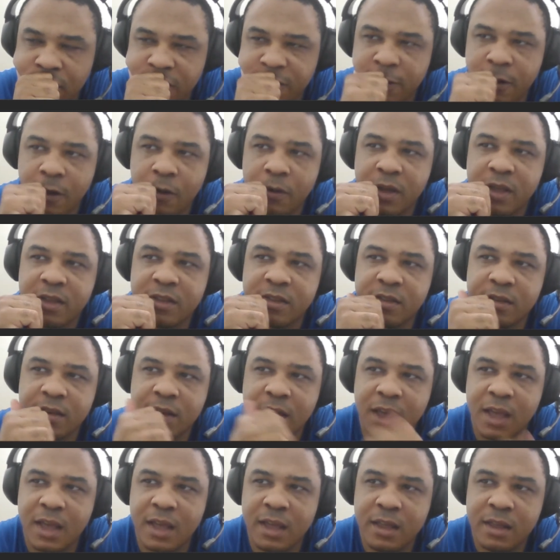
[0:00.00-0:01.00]
So it's
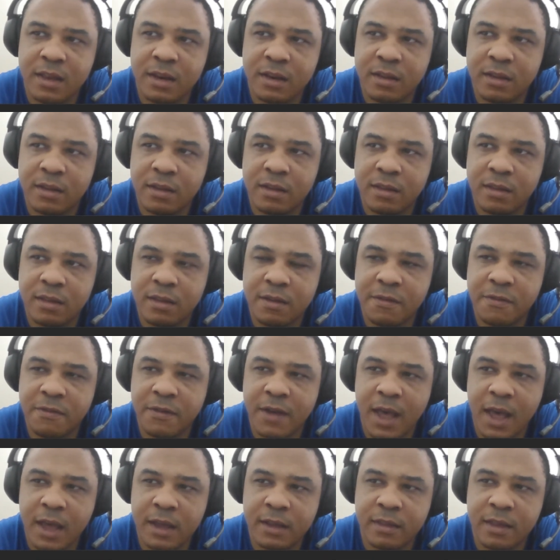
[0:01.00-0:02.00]
not the
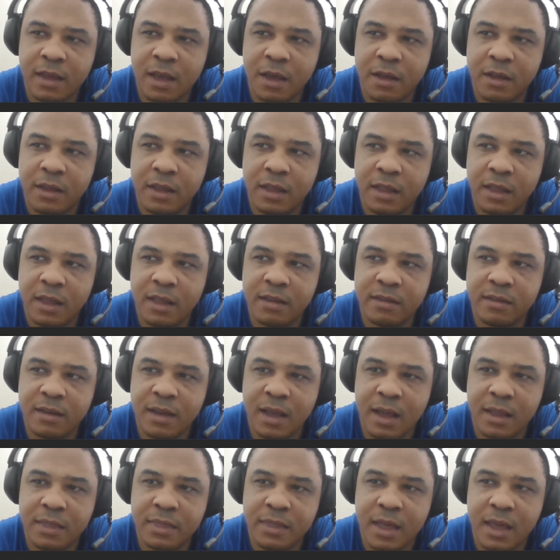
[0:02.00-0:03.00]
fact that it's
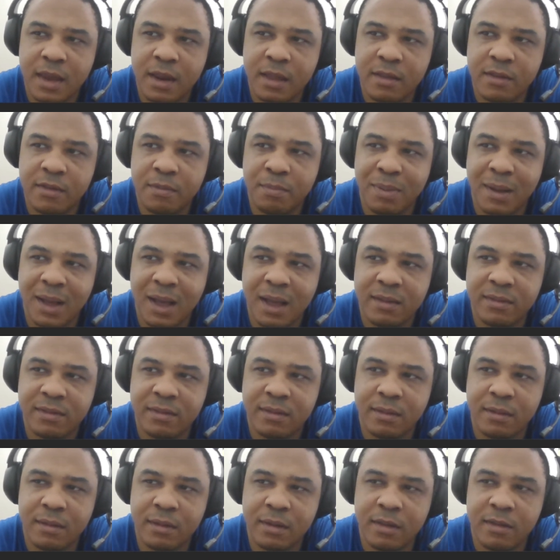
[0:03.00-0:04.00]
not that it's
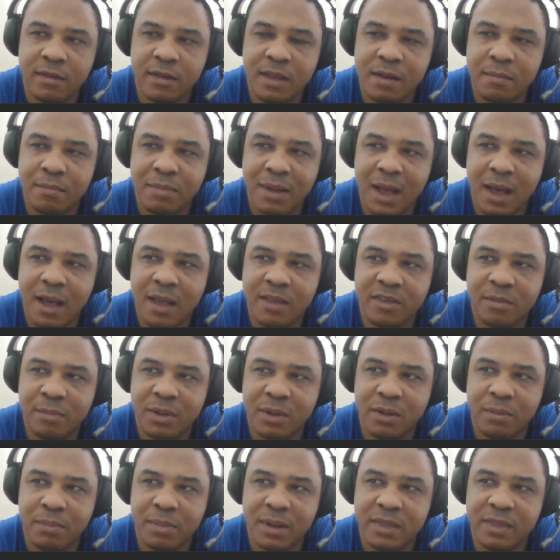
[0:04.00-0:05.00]
possible, it's
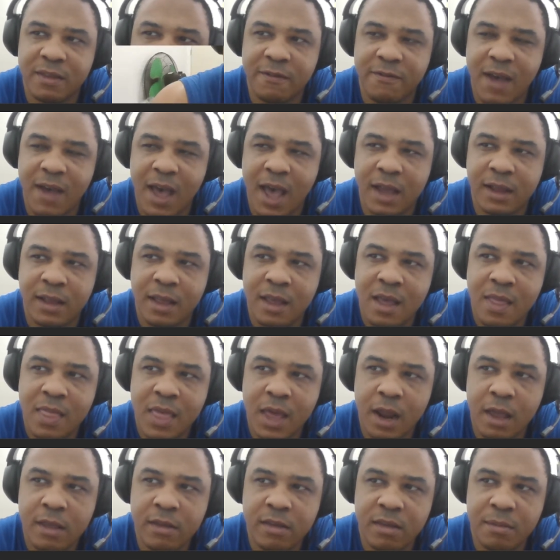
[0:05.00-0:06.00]
impossible, but the fact
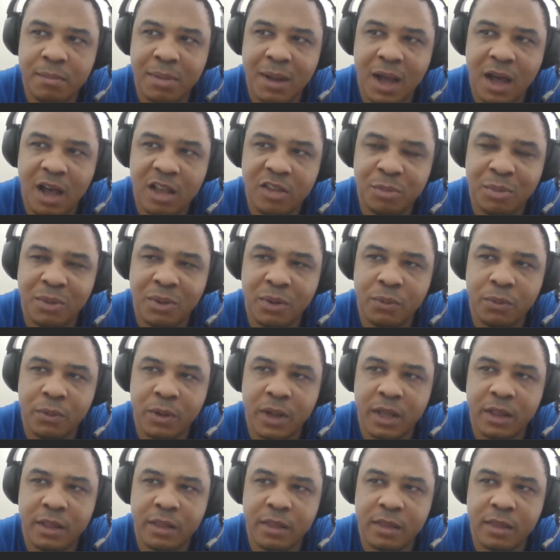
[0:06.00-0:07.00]
that it's impossible
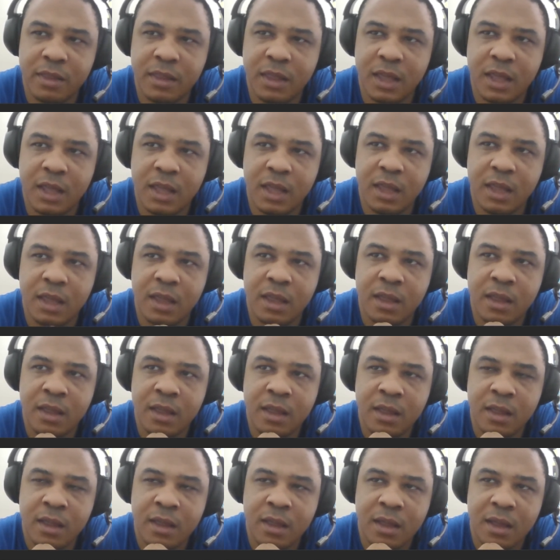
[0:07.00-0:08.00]
with the
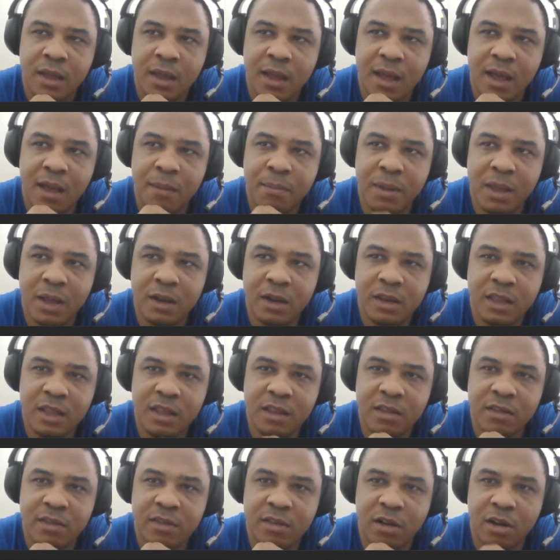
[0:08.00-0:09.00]

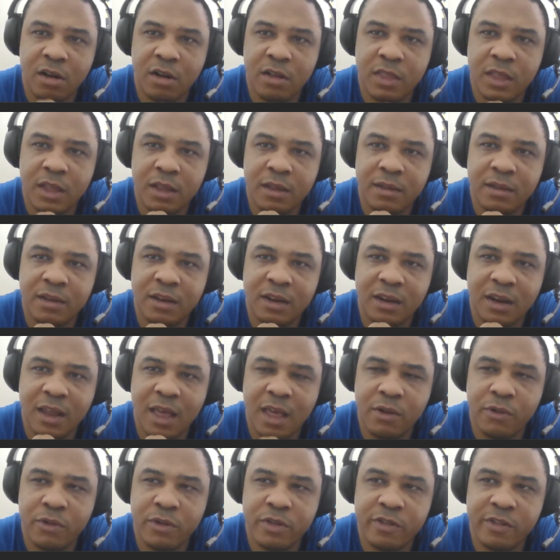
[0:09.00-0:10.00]
abilities or the
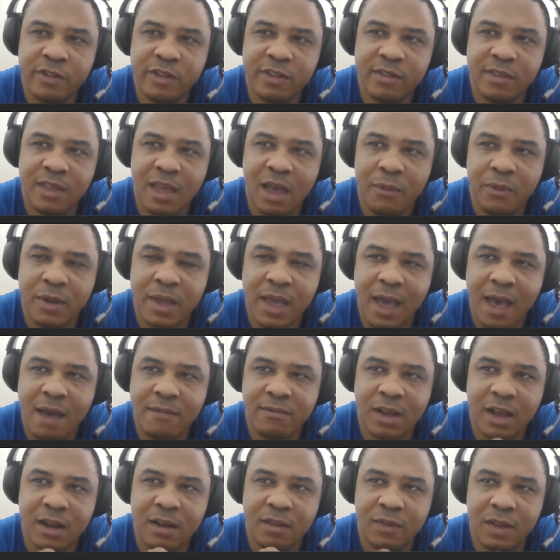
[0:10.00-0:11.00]
languages that we have,
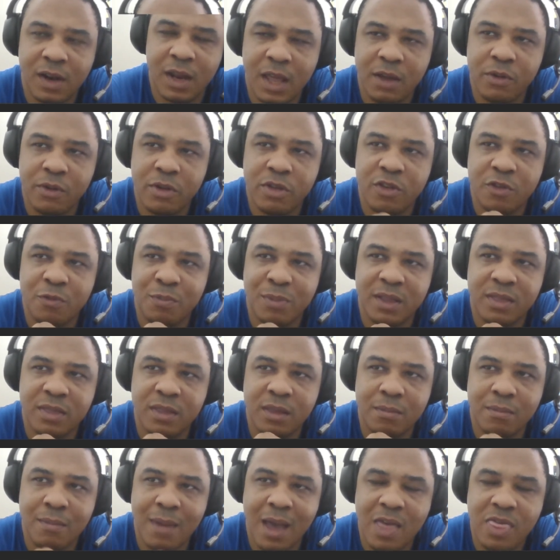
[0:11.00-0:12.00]
not even languages, but the
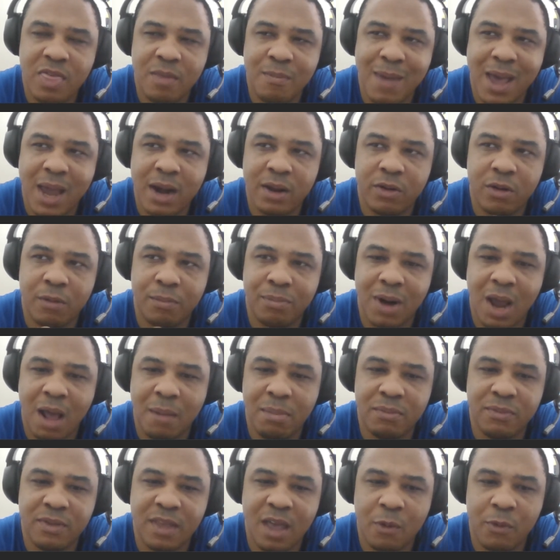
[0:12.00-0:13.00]
mathematical
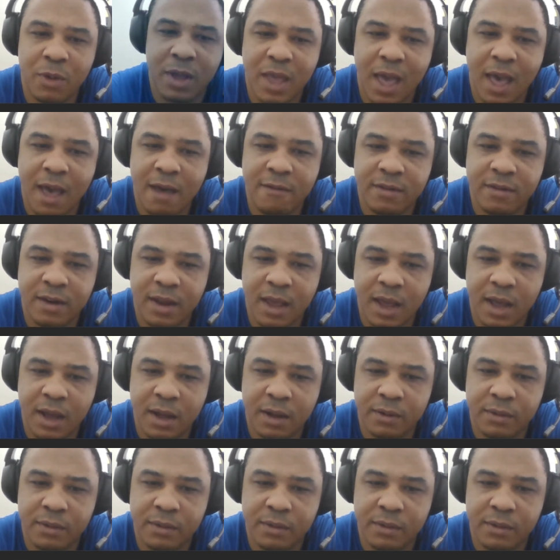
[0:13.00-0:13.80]
problems that we have now.